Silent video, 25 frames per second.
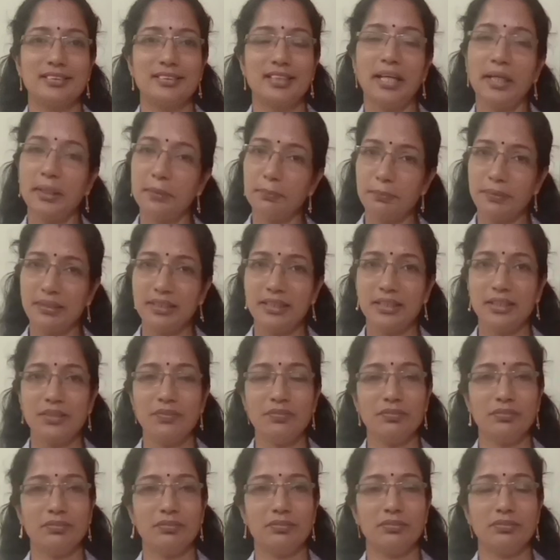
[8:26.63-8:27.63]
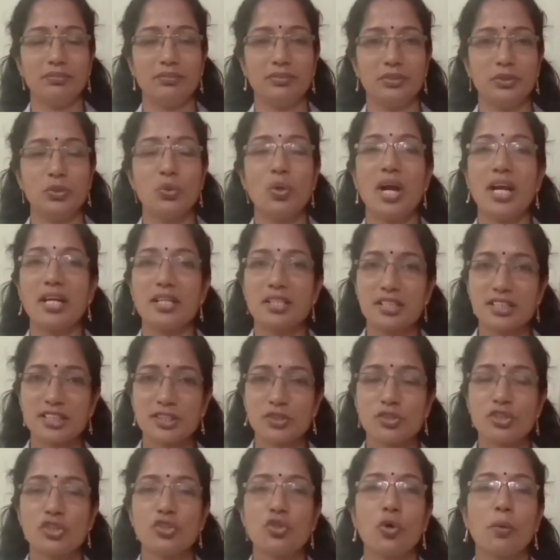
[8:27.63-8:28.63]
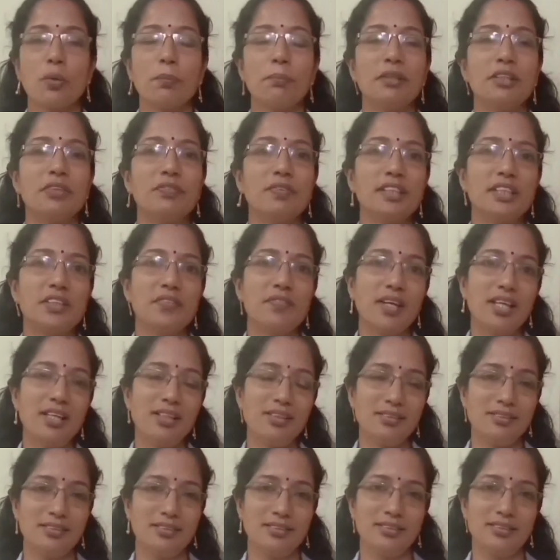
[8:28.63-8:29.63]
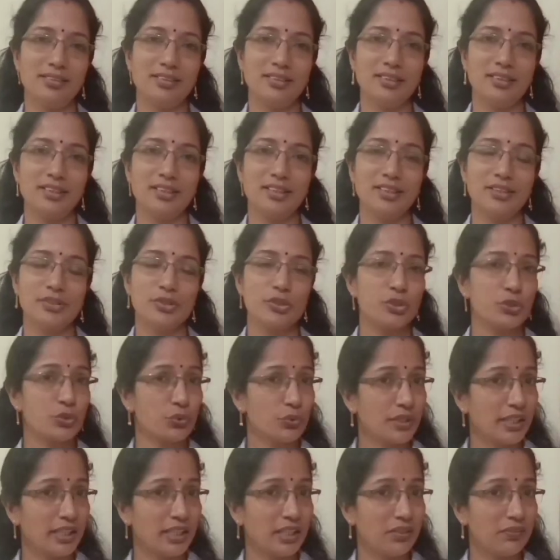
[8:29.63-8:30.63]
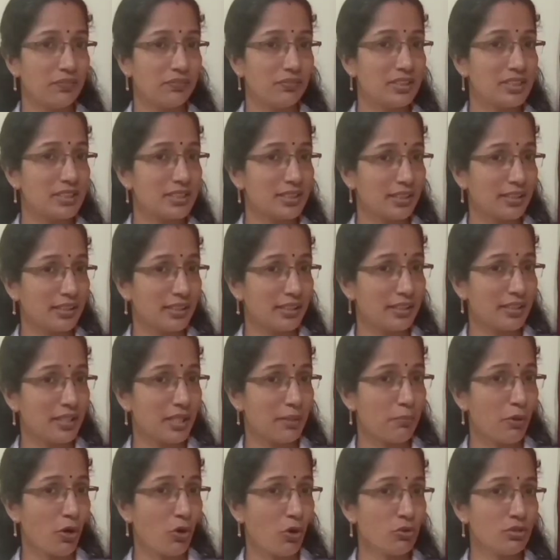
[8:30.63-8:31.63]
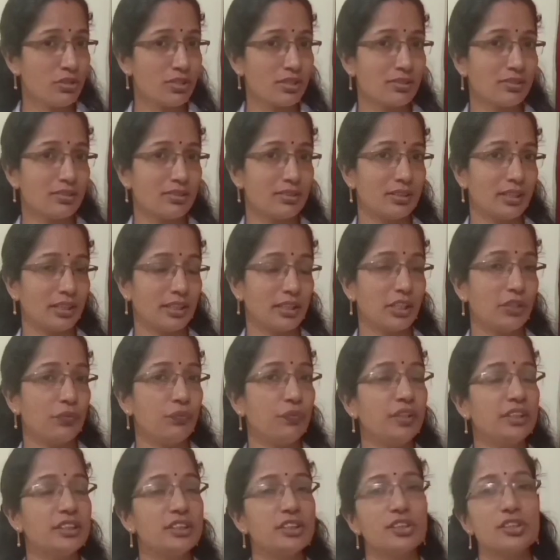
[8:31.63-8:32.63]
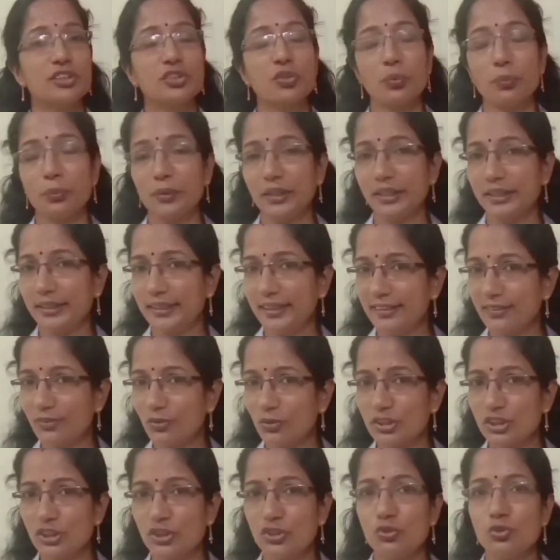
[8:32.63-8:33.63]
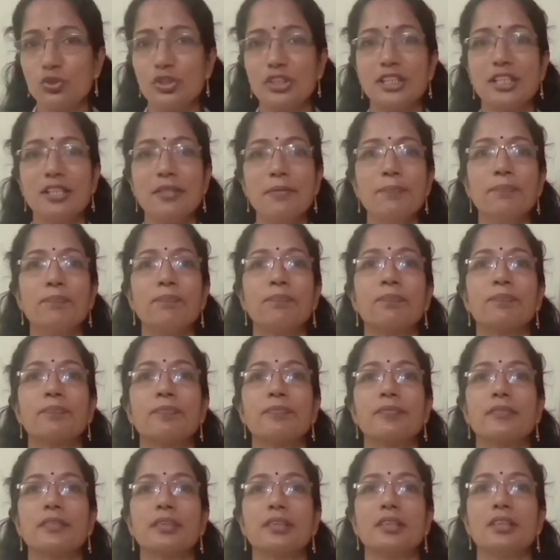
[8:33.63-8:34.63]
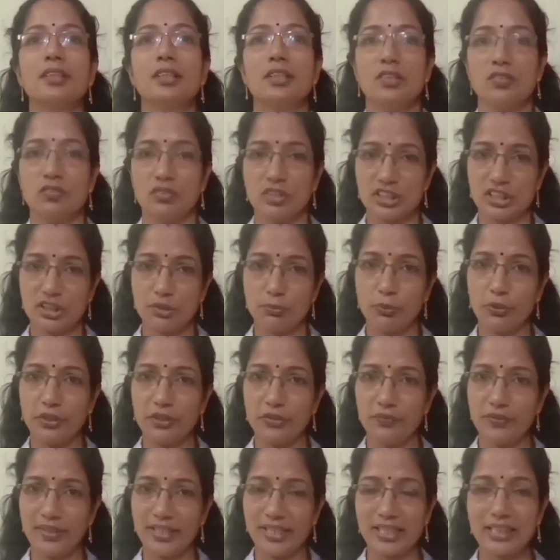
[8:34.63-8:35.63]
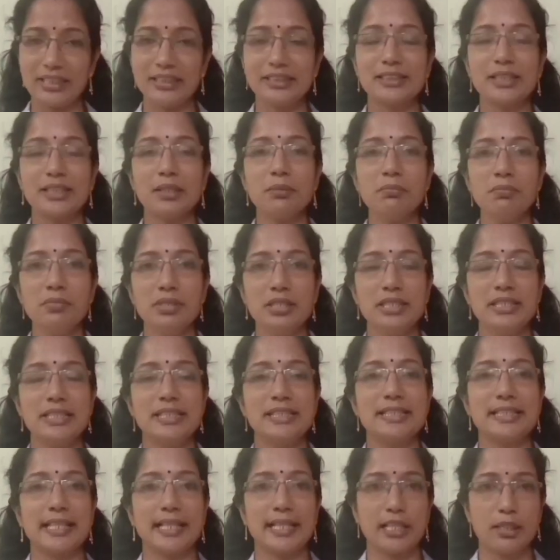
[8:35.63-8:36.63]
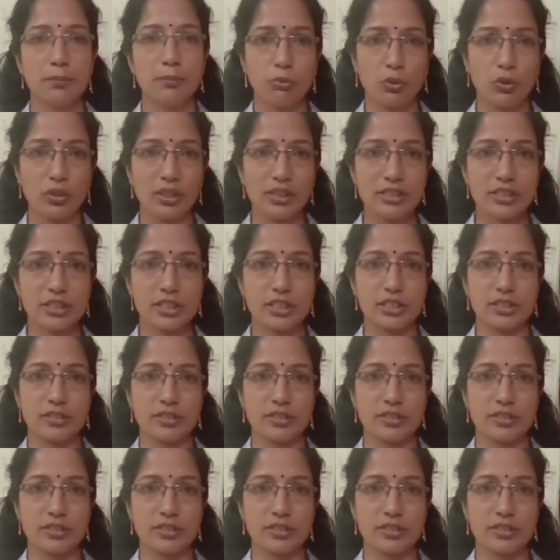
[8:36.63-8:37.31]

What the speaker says: I believe you understood the topic very well. Today we studied about the key features of Indian Constitution. First point, federalism. Second point,